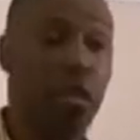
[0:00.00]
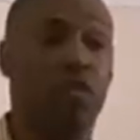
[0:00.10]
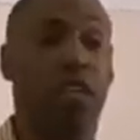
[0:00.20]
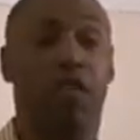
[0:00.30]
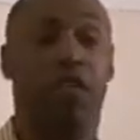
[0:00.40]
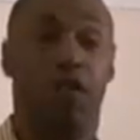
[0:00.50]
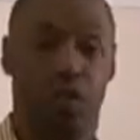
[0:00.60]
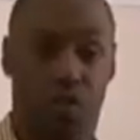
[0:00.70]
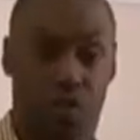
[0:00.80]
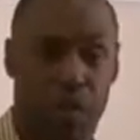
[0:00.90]
You need it for
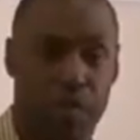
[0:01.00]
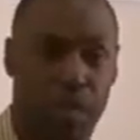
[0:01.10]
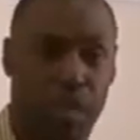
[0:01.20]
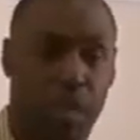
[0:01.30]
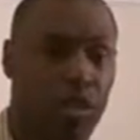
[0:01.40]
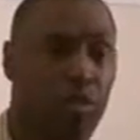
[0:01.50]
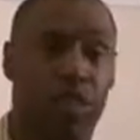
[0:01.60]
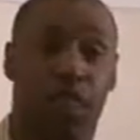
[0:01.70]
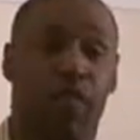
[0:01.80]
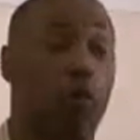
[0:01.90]
your scripts. You
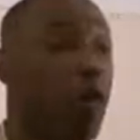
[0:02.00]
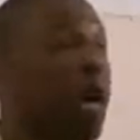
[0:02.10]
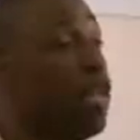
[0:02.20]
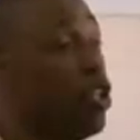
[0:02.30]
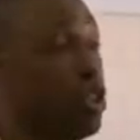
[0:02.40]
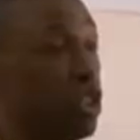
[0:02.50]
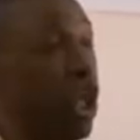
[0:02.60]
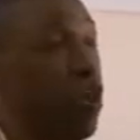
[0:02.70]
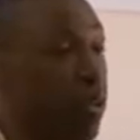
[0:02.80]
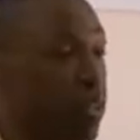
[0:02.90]
need it for your
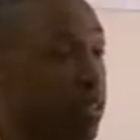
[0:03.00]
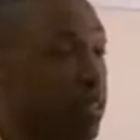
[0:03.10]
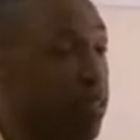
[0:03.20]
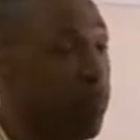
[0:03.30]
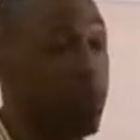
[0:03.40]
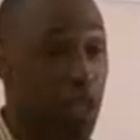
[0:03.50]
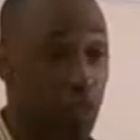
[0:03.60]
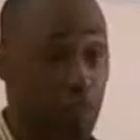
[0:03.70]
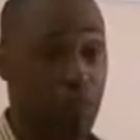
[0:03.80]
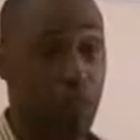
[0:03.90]
slogans to
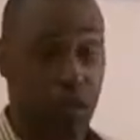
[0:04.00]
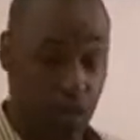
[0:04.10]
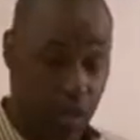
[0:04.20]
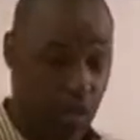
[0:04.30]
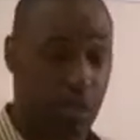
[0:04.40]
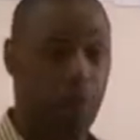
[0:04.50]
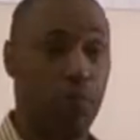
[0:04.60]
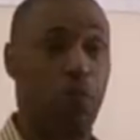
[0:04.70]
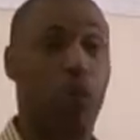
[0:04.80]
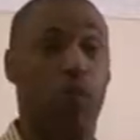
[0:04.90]
help to
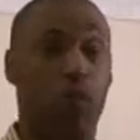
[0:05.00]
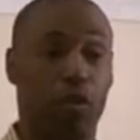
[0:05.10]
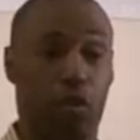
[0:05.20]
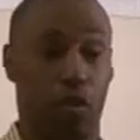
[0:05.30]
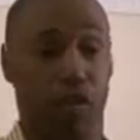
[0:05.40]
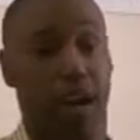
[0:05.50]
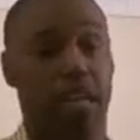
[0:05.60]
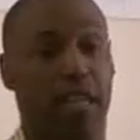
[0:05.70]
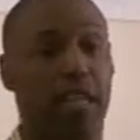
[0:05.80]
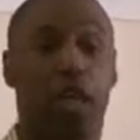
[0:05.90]
join it with your
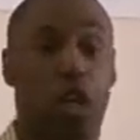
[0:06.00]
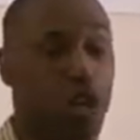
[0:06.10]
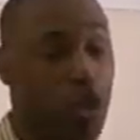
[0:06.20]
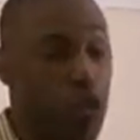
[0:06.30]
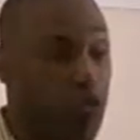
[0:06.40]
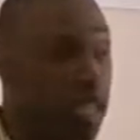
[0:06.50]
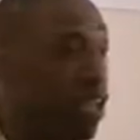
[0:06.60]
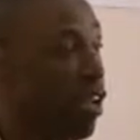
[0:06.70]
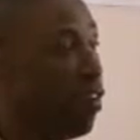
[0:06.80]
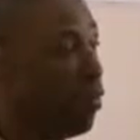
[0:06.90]
branding. You need
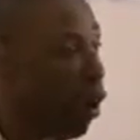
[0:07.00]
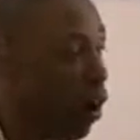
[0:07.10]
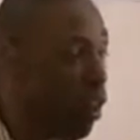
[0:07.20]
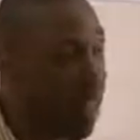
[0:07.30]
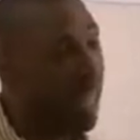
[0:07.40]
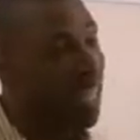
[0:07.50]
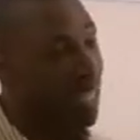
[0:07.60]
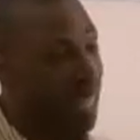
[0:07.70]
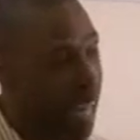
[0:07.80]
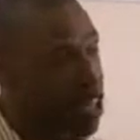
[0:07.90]
it for all that.
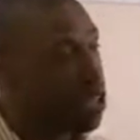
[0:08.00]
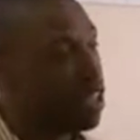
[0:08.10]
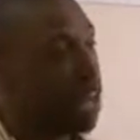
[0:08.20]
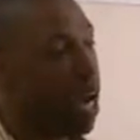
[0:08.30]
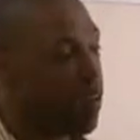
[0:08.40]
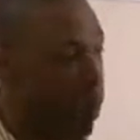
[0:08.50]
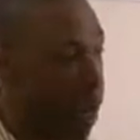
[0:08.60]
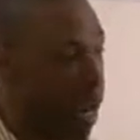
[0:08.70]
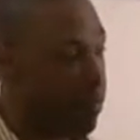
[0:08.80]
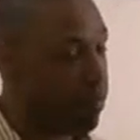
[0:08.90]
That's your copyright.